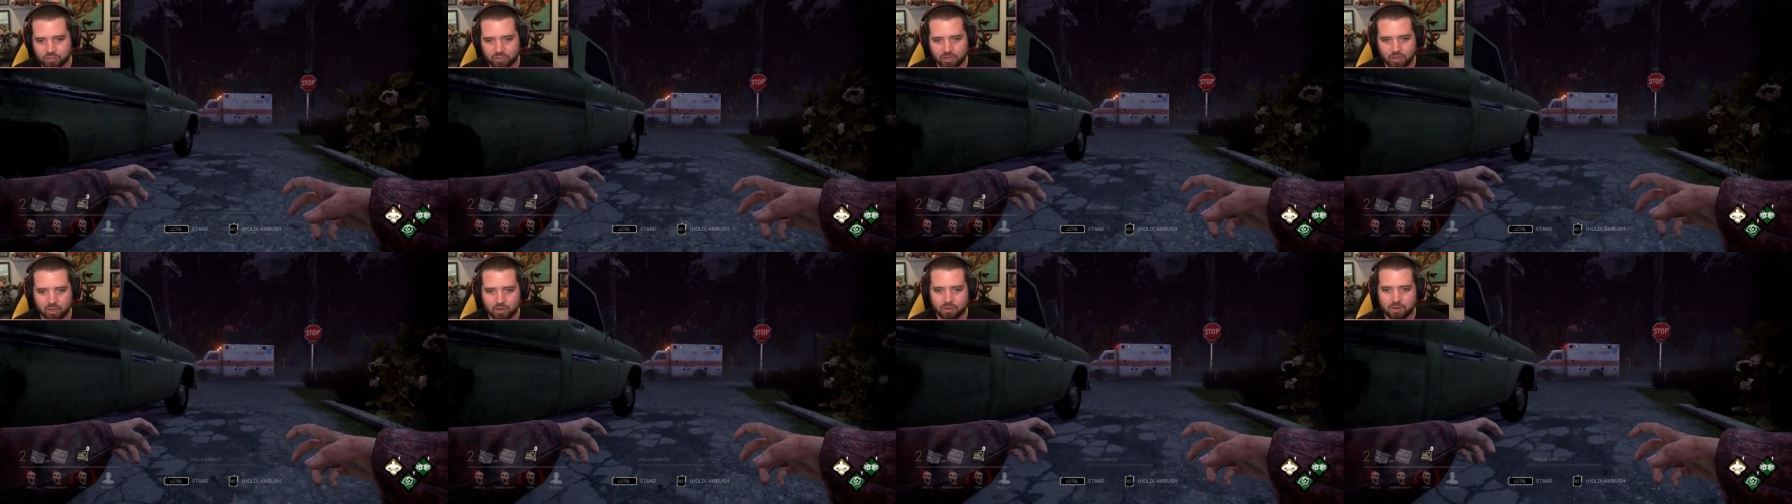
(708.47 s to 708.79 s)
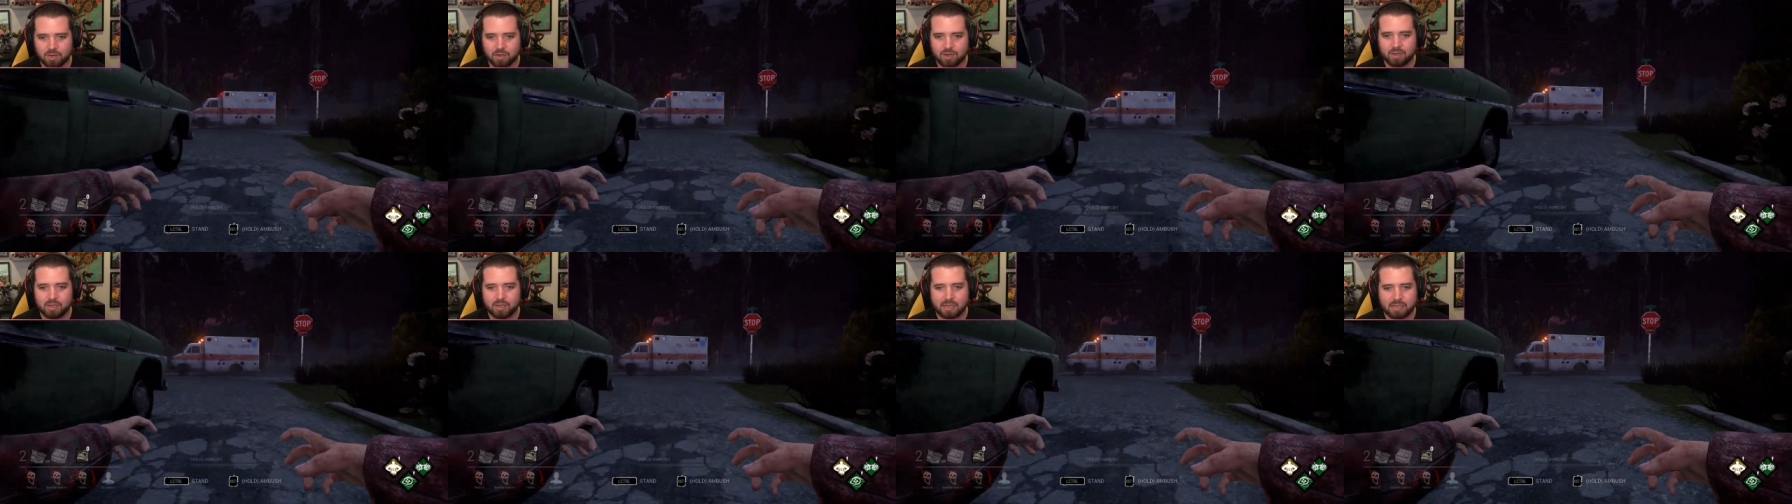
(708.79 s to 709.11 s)
You
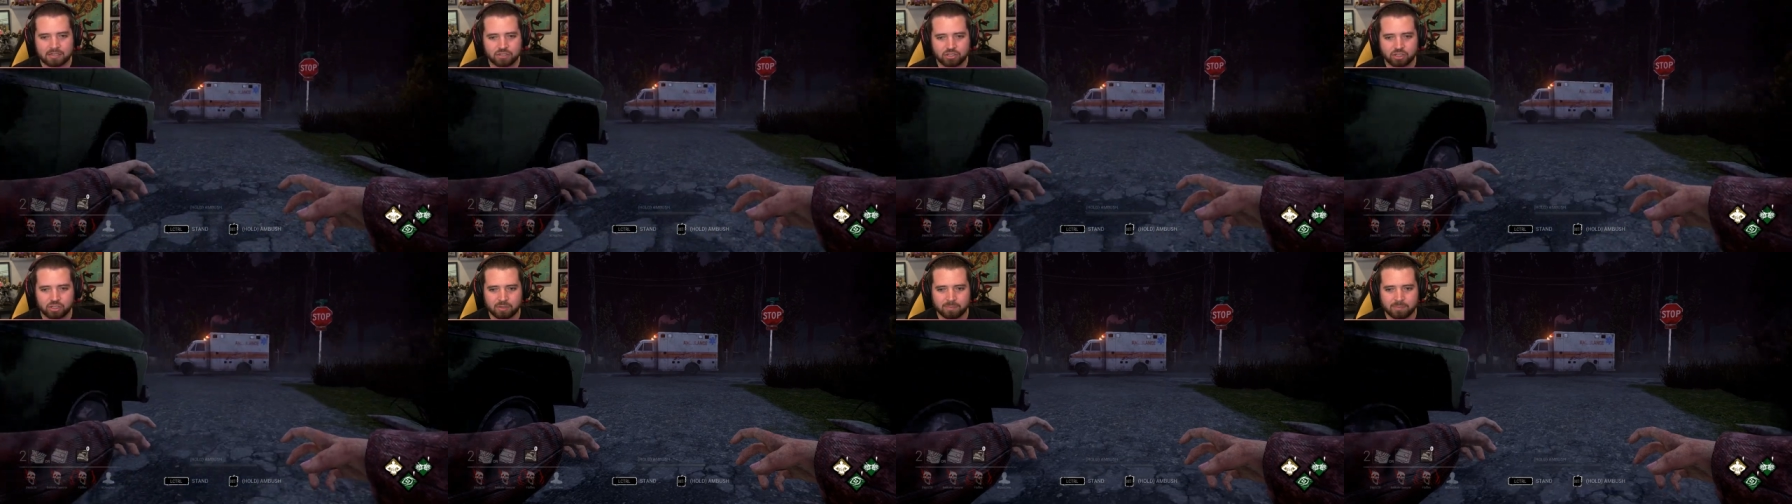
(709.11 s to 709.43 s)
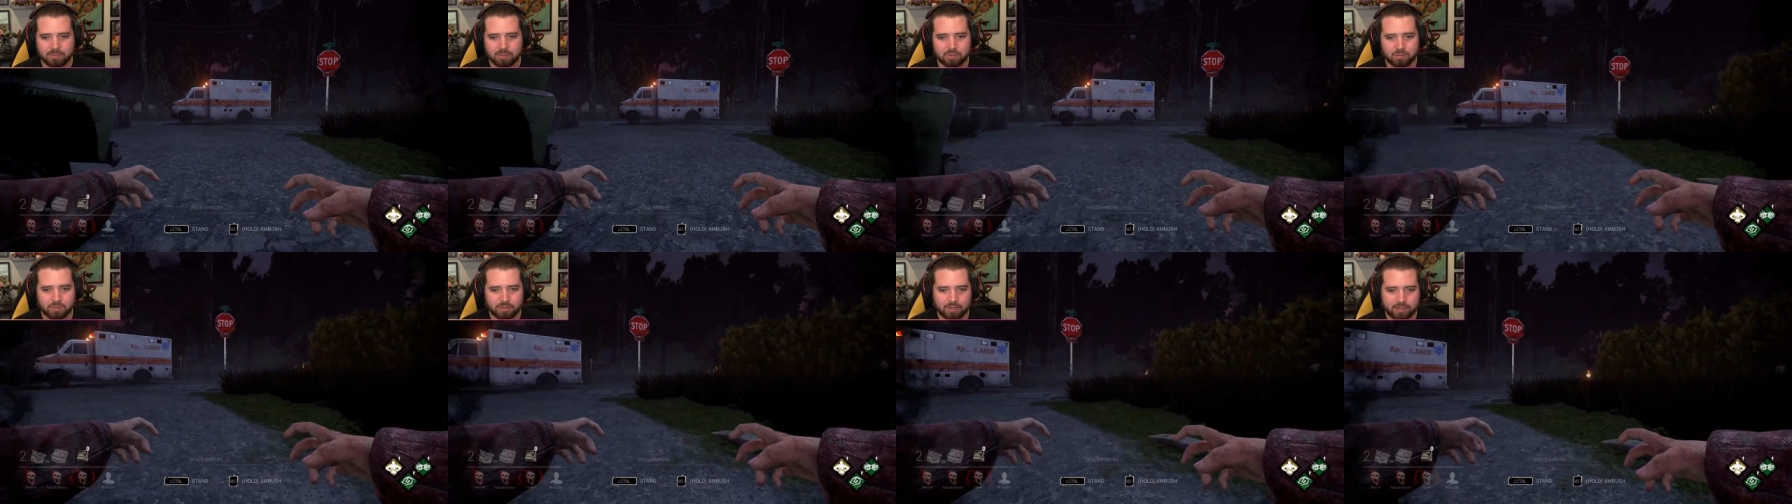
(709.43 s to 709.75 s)
know, he shouldn't
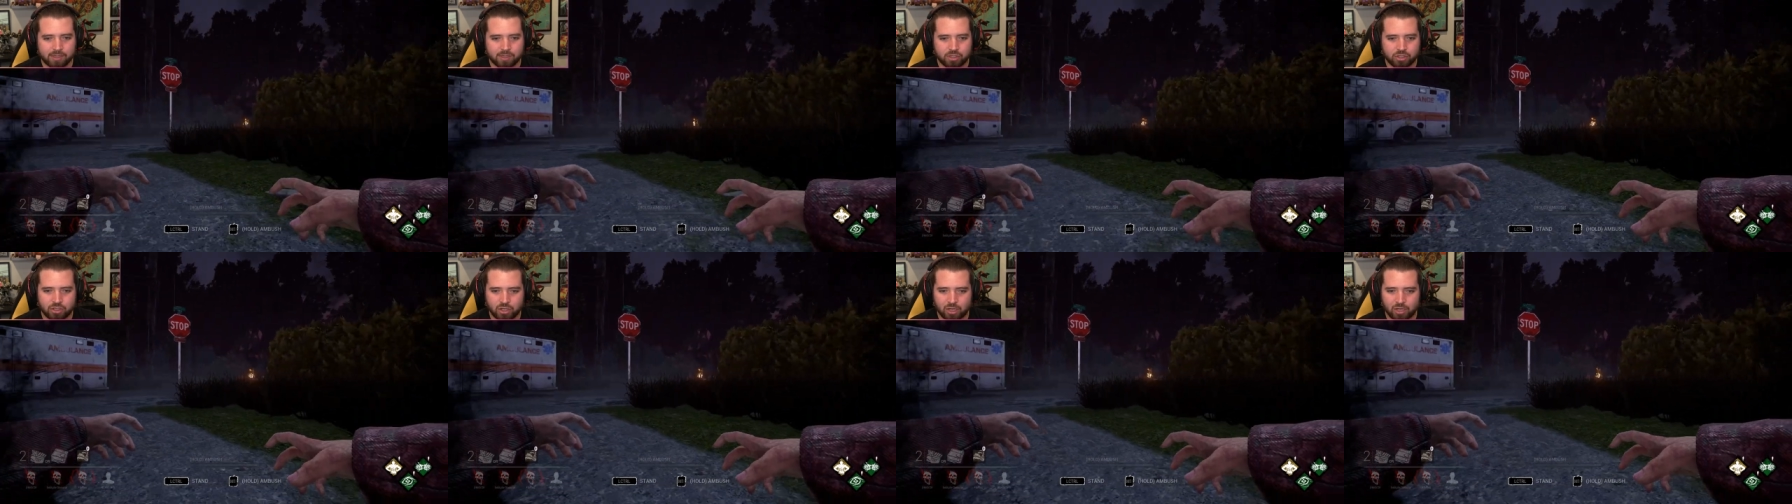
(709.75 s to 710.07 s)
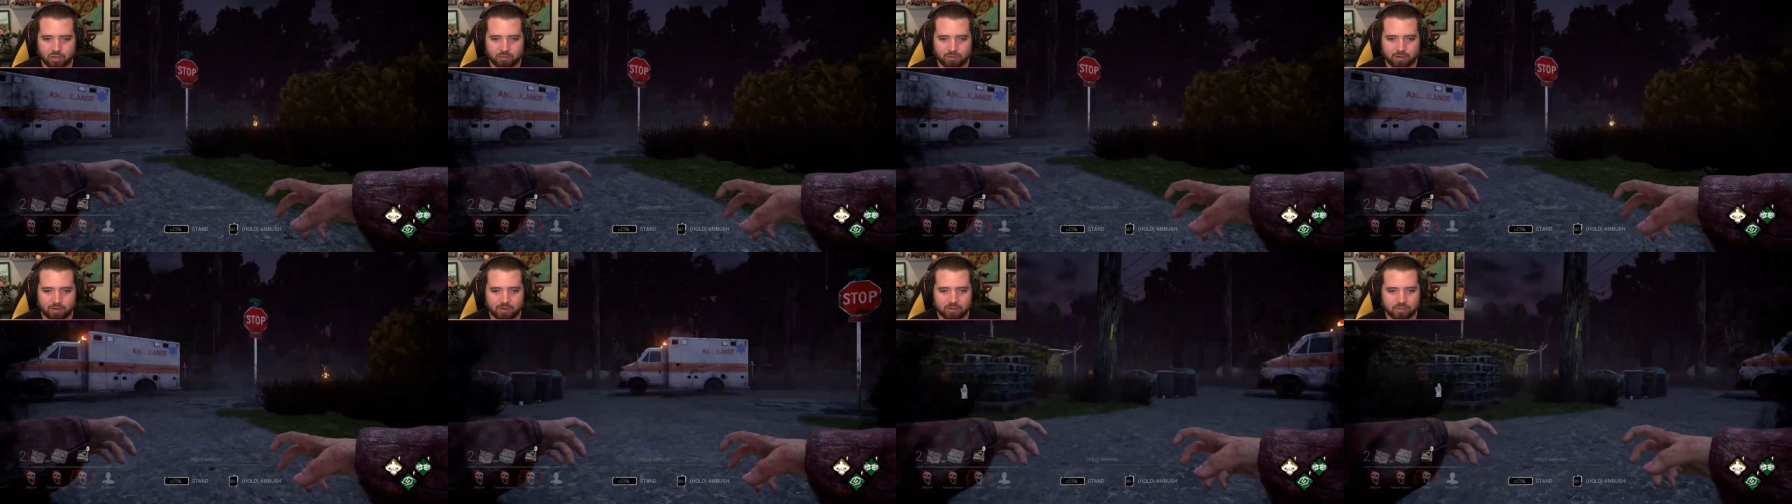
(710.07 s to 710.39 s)
be doing any
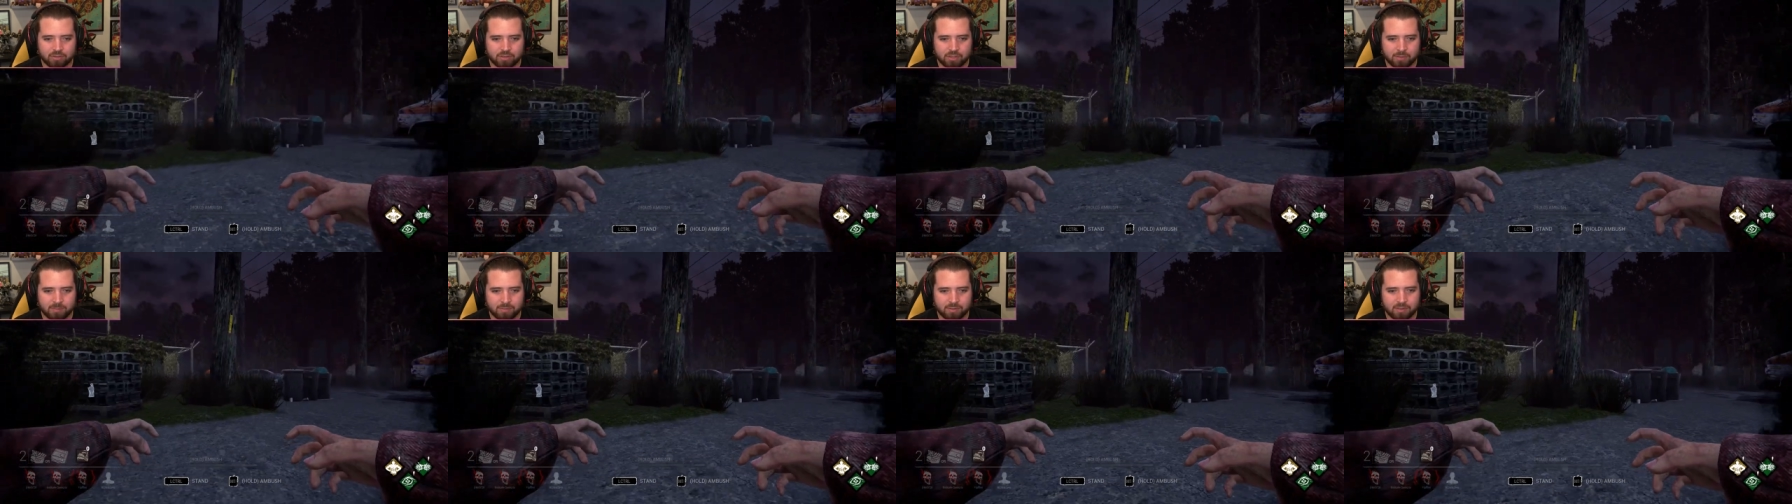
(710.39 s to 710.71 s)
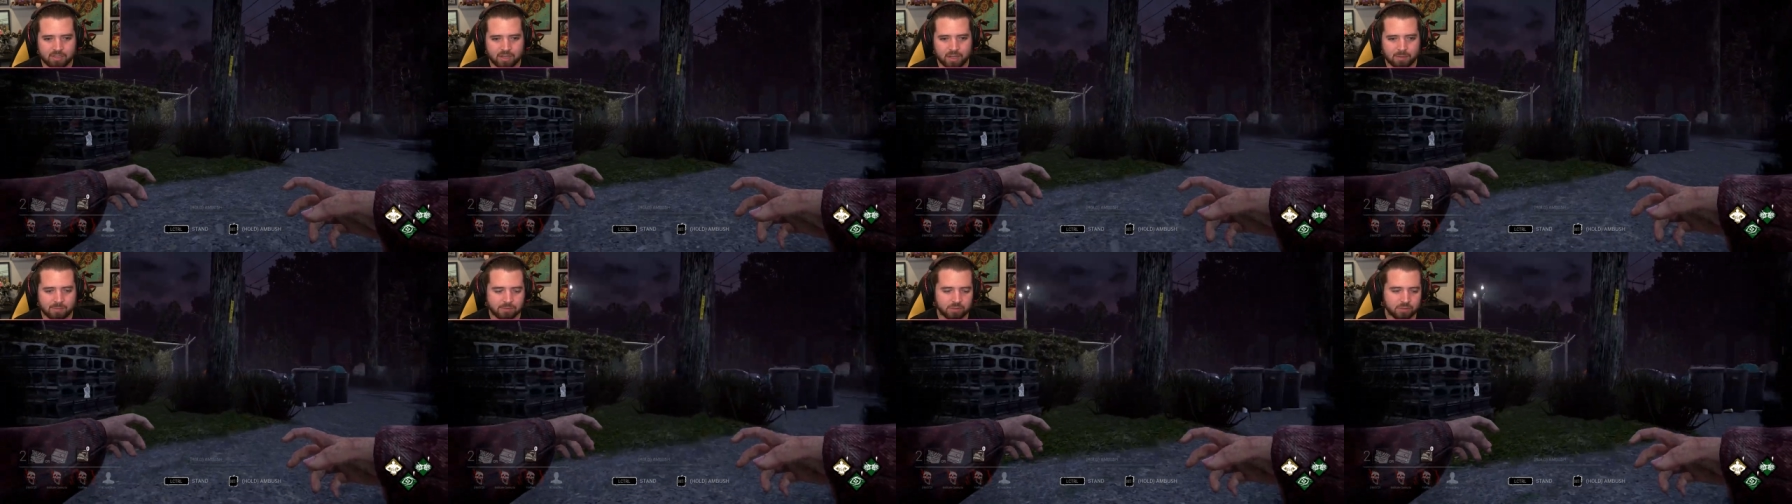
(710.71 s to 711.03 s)
generators. He'd be
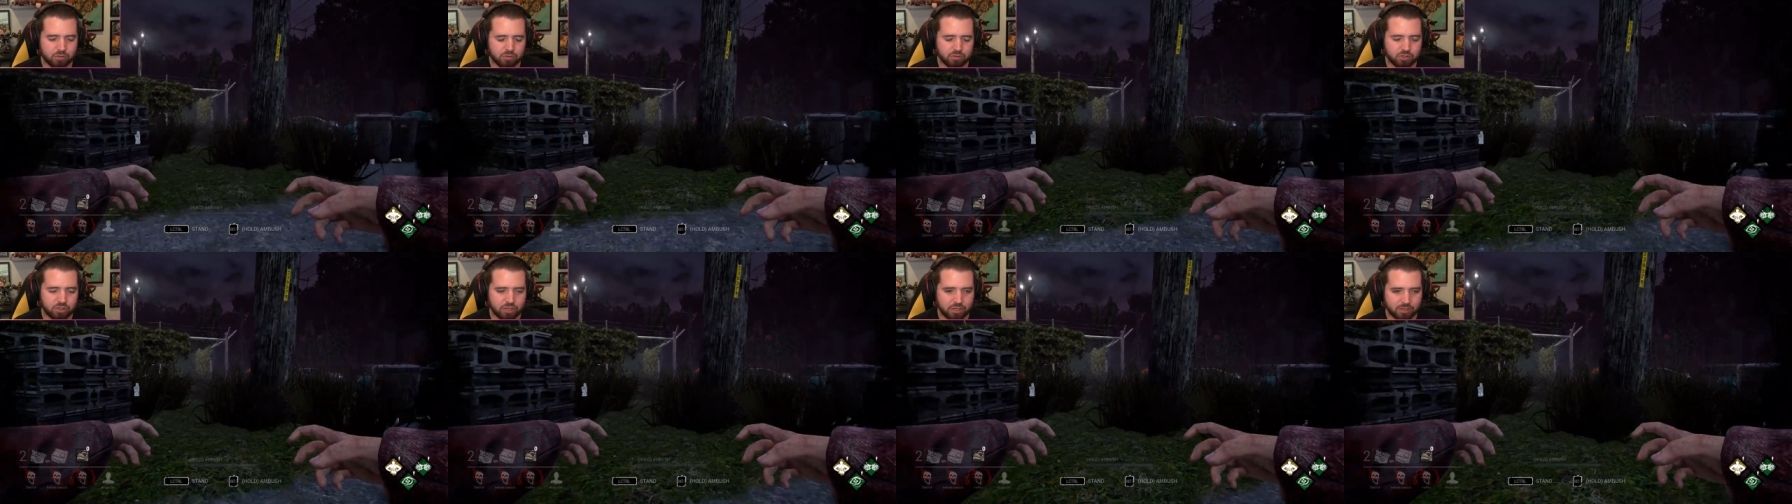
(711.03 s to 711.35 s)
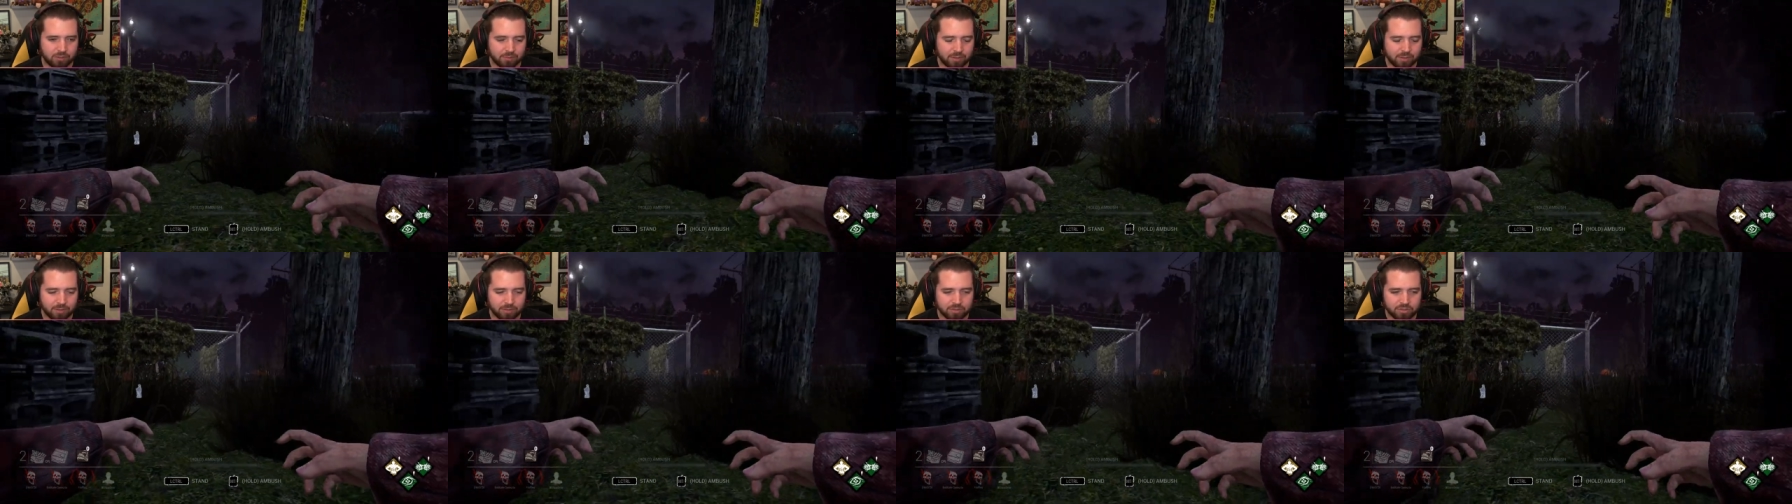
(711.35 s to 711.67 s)
dumb to do
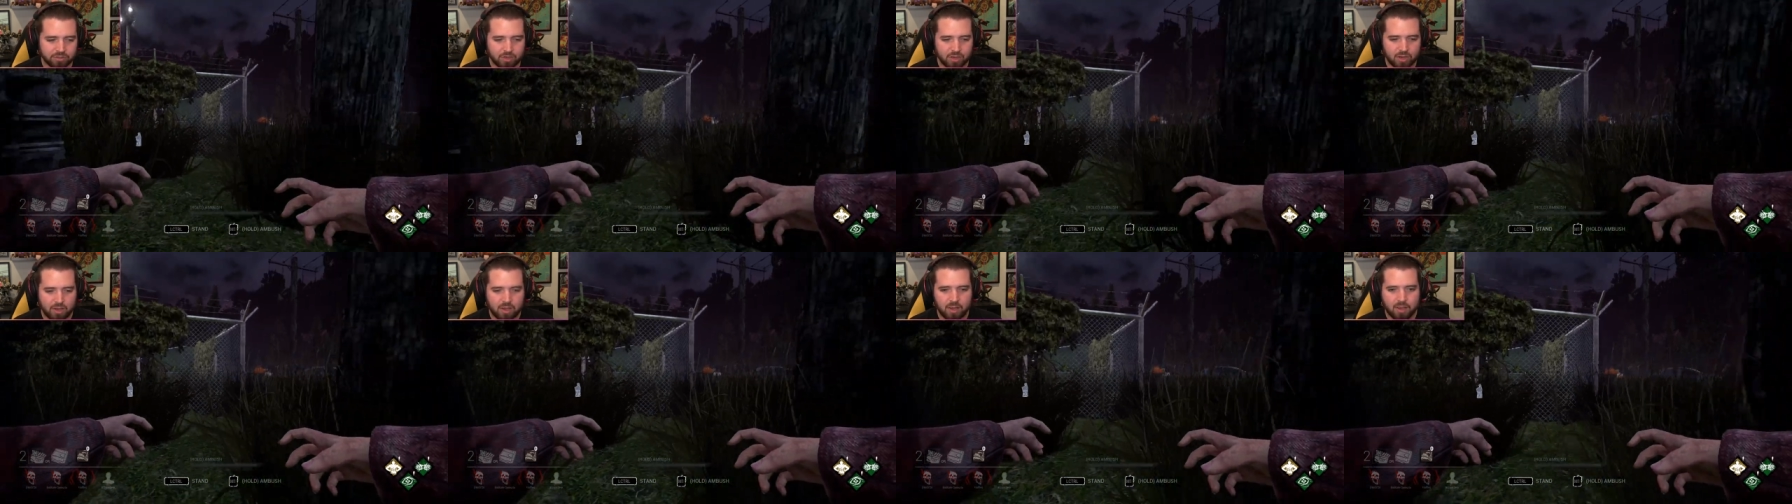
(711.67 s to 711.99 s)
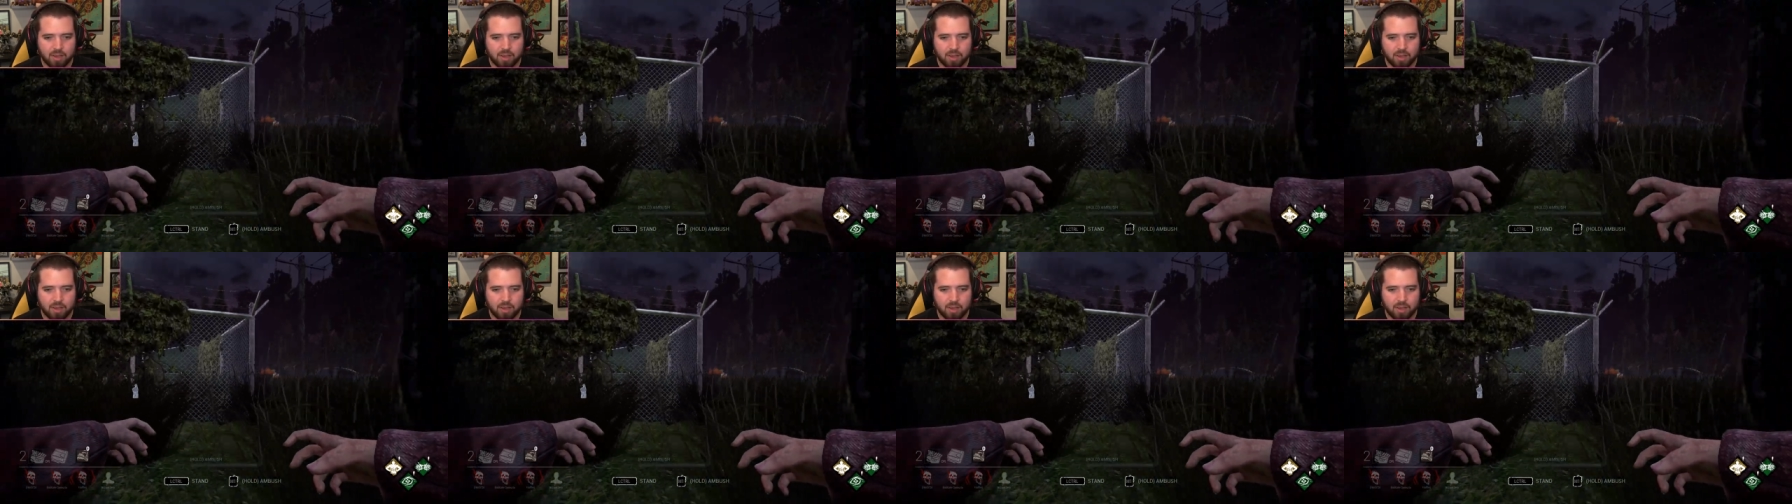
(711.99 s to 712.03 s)
generators.